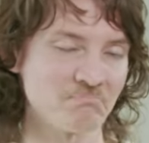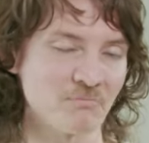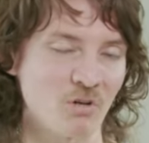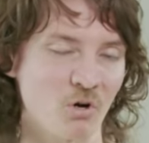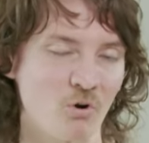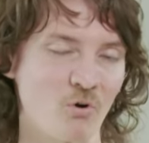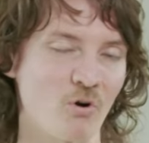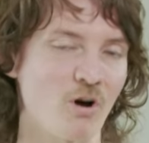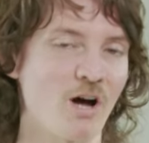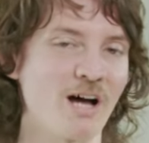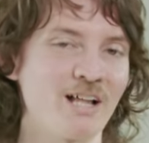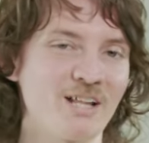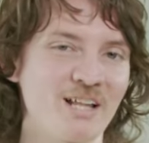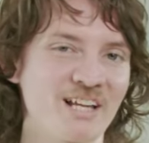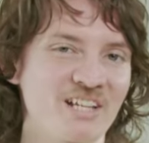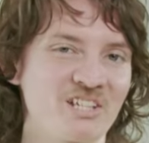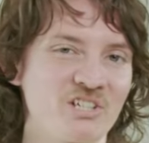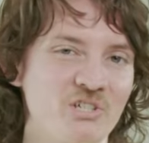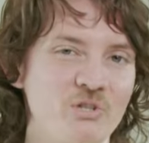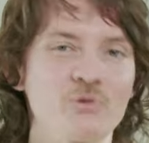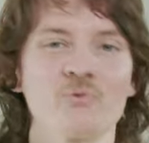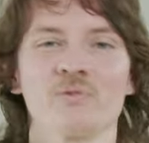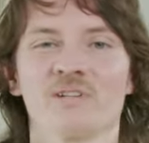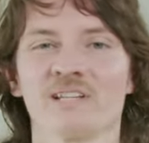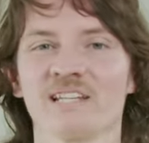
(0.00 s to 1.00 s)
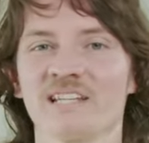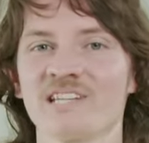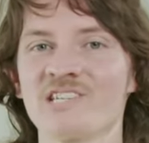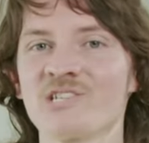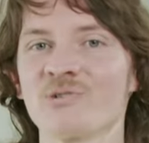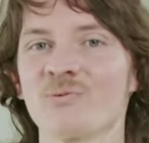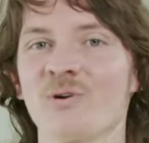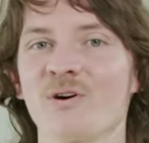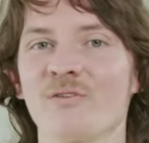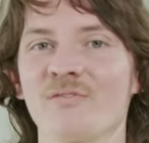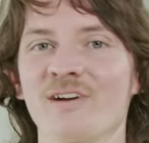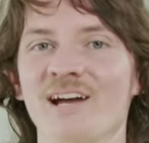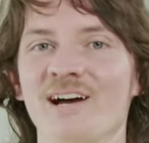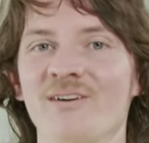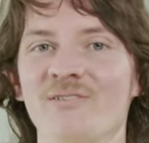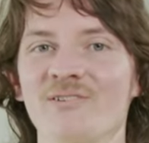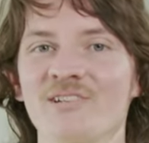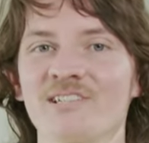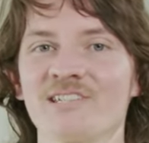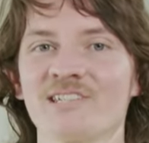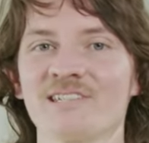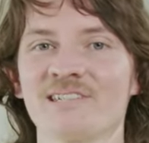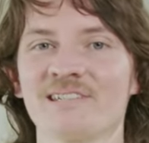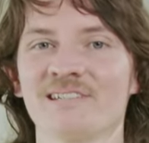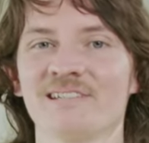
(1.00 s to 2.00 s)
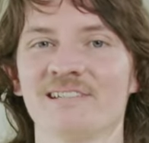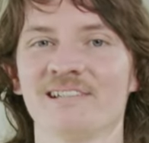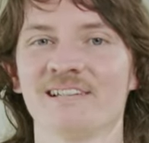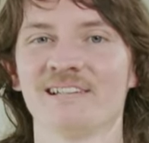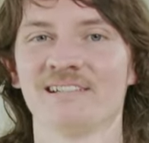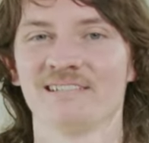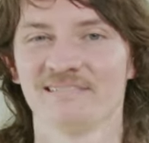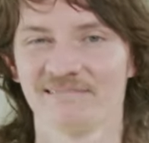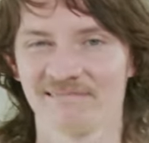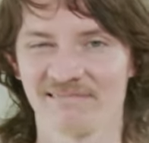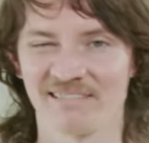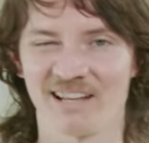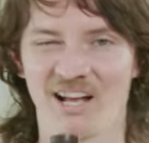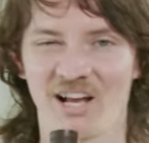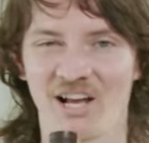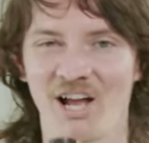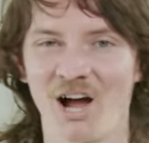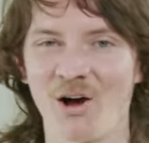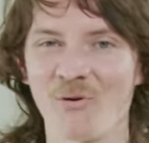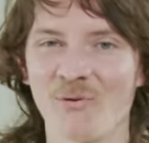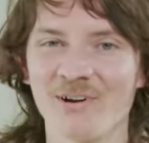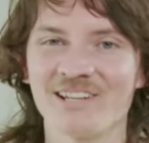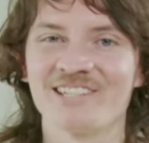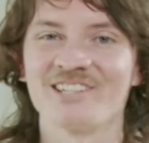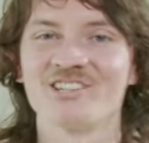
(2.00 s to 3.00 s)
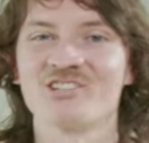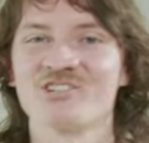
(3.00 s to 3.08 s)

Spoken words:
or I like to do at least 12 hours. I can't wait to